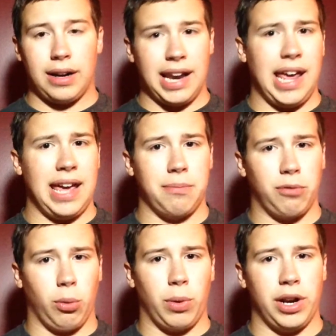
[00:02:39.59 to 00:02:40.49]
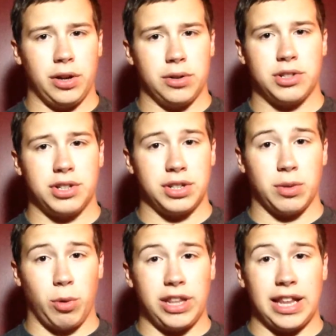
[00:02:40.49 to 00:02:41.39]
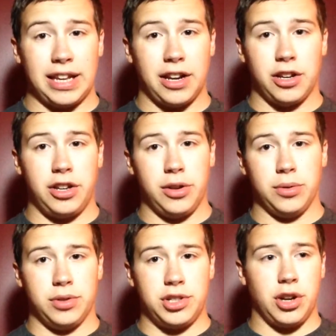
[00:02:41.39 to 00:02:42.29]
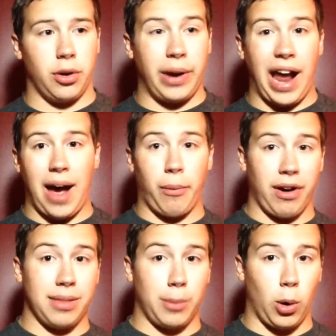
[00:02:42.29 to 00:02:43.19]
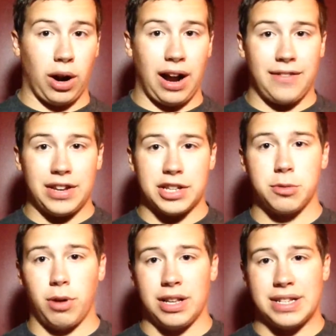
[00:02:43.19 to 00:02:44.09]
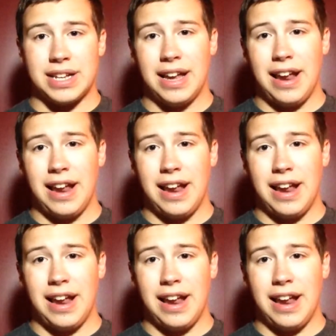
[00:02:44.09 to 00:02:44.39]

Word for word: name for Windows, one that they could use, you know, not one of the more obvious ones.